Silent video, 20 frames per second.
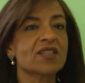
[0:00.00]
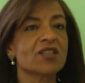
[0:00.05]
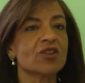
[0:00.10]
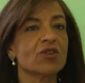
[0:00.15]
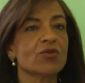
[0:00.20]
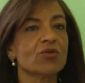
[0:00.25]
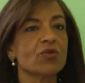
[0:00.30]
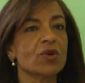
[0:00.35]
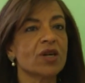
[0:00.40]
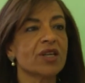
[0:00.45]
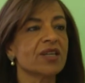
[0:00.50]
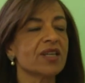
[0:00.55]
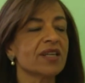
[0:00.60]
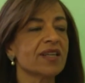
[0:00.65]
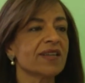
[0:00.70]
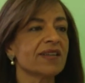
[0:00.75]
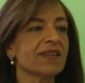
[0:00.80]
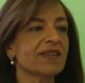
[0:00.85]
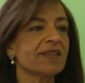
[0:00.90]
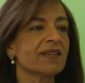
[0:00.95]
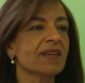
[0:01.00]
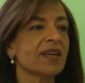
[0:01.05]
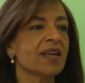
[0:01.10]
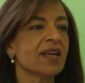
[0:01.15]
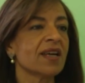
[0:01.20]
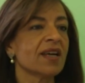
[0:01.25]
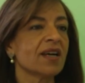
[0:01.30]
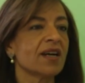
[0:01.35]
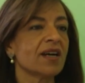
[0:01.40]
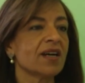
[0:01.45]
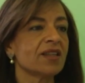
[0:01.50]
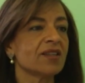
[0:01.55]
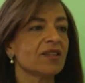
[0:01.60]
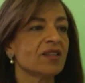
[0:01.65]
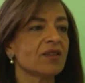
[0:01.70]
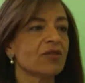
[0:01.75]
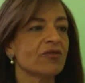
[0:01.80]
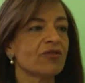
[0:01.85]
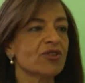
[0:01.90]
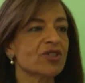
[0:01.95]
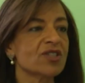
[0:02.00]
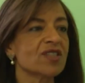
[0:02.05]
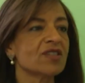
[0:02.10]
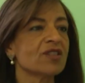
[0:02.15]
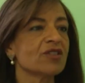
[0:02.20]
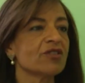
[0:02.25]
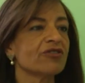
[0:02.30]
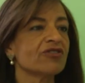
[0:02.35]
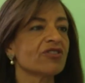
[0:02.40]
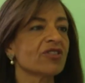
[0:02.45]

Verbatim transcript: You know, one is uh, the diversity of